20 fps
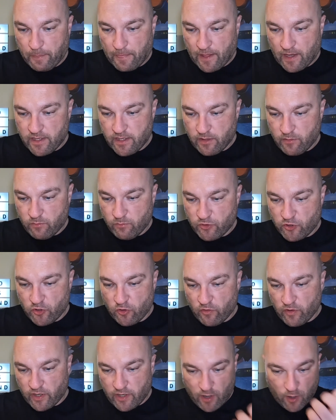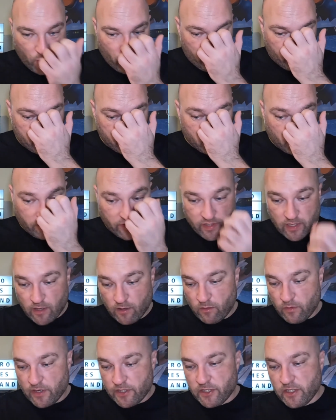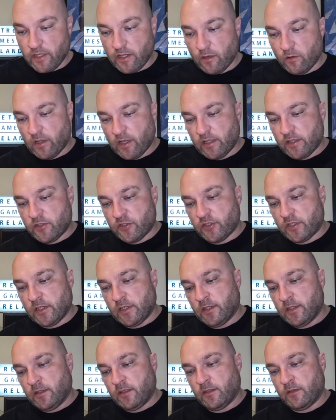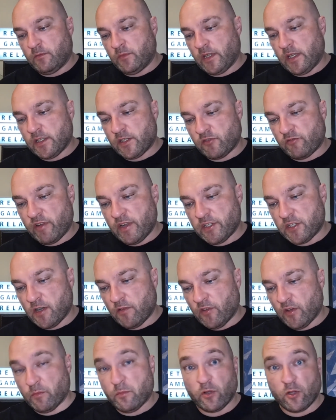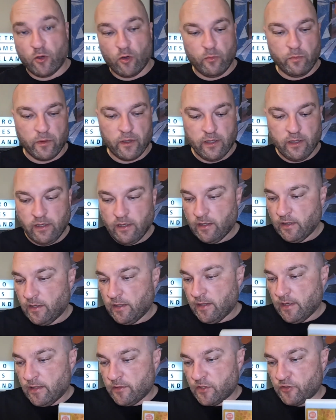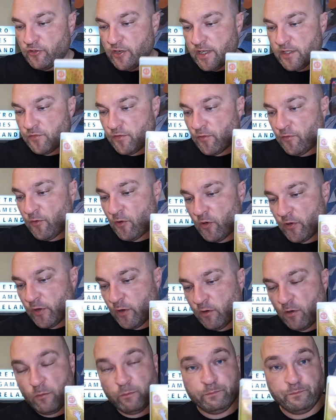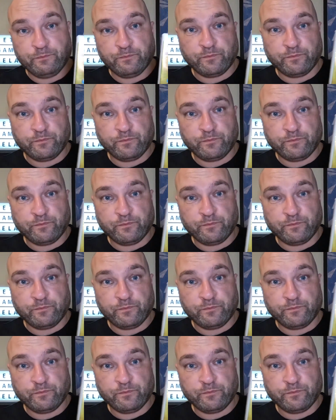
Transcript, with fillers: I think during COVID and stuff like that. Oh, actually, no, that... I'll get a screenshot of it and put it up. The trade's for four euro.